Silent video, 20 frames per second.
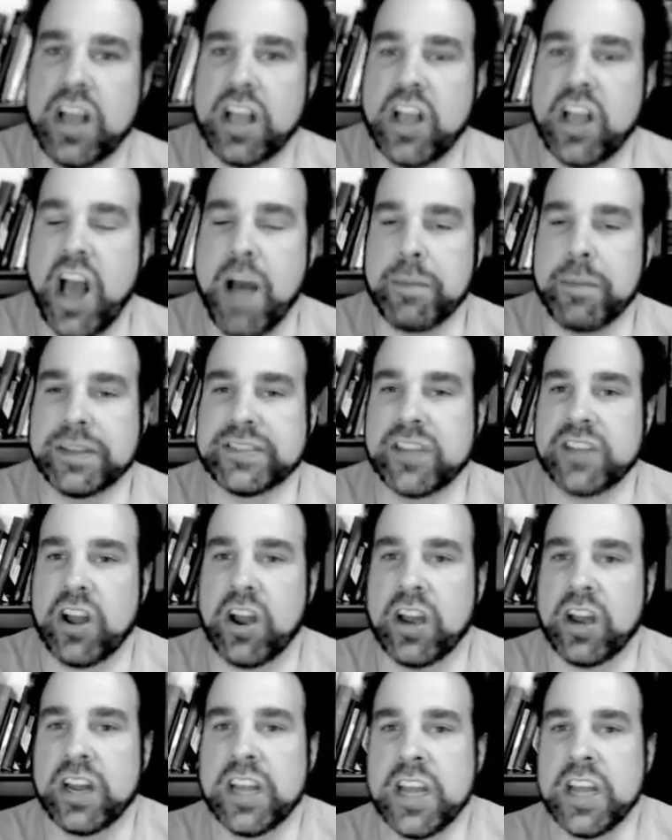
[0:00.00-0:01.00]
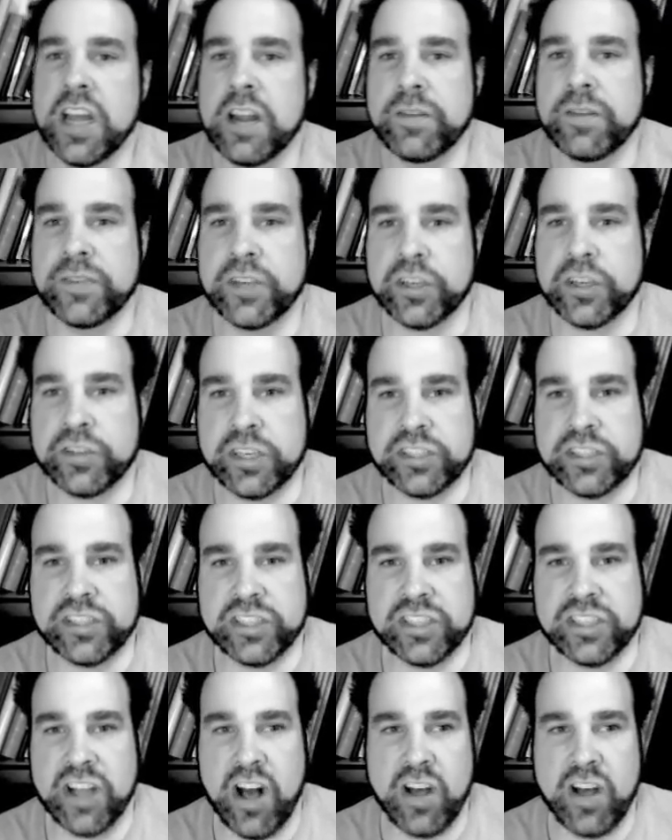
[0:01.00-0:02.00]
commissar for your
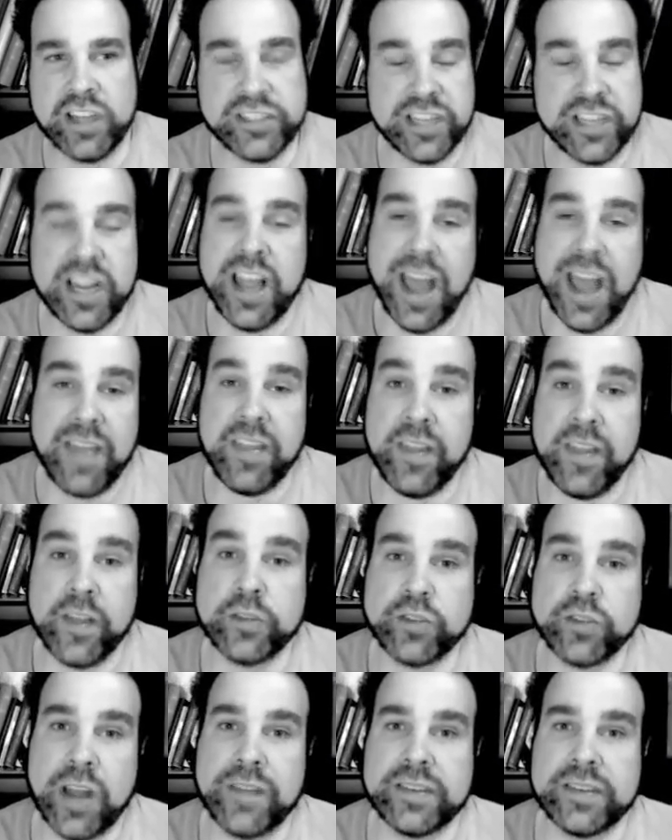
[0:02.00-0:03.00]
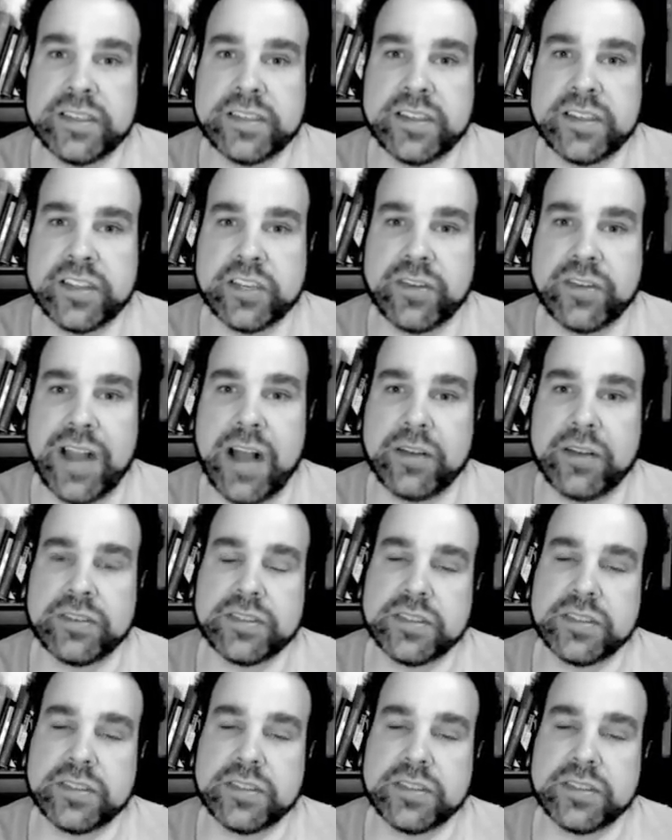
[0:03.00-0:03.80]
Christian college, and then they'll drive it into the ground.